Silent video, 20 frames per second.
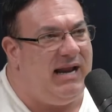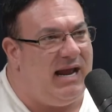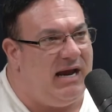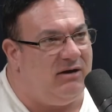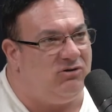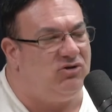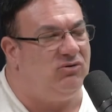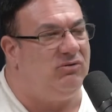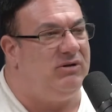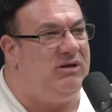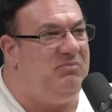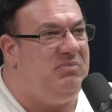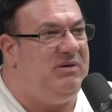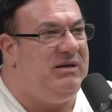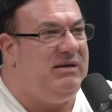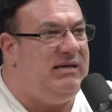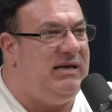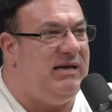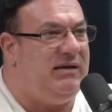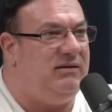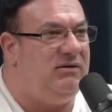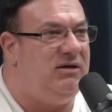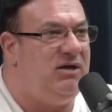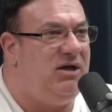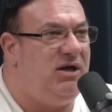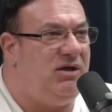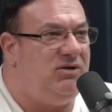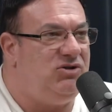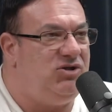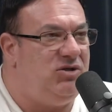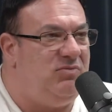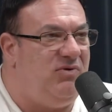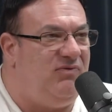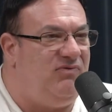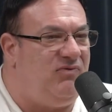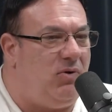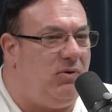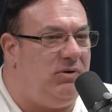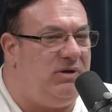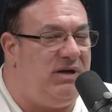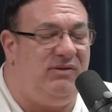actually begin to move forward.